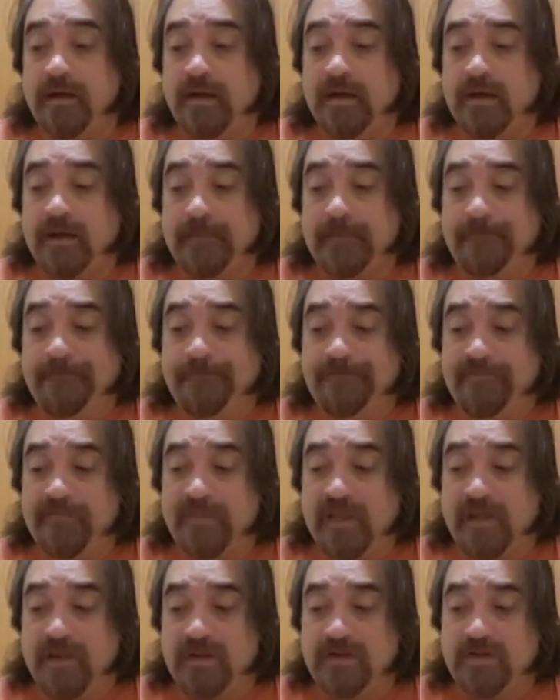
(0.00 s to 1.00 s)
and
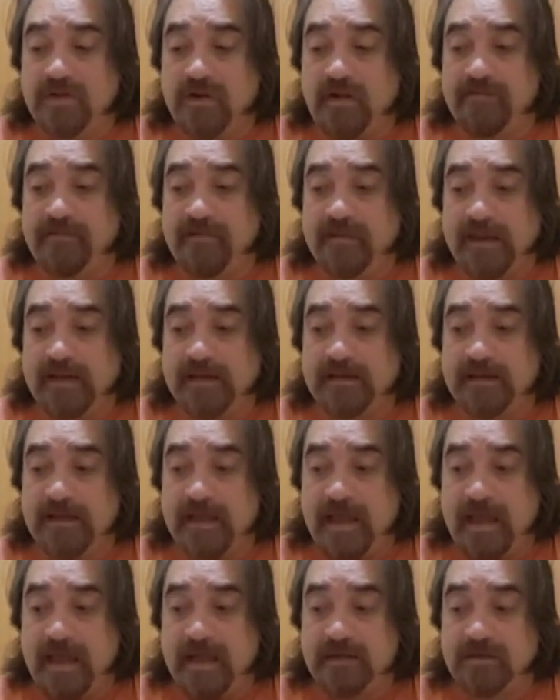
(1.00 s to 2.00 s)
stuff
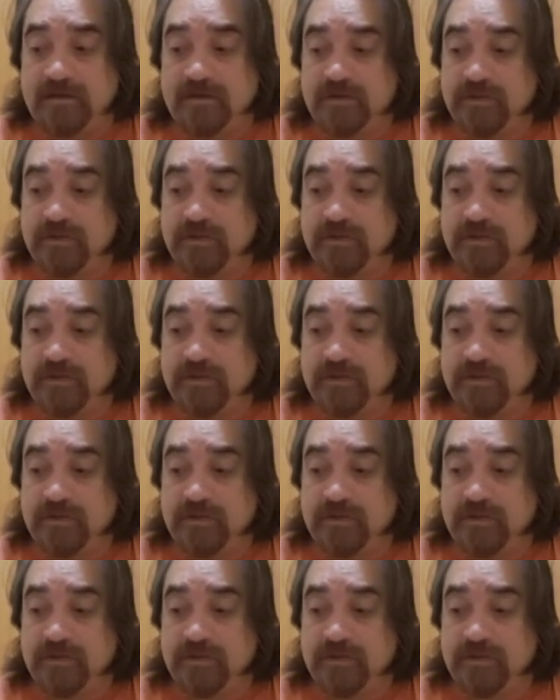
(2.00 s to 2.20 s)
like that.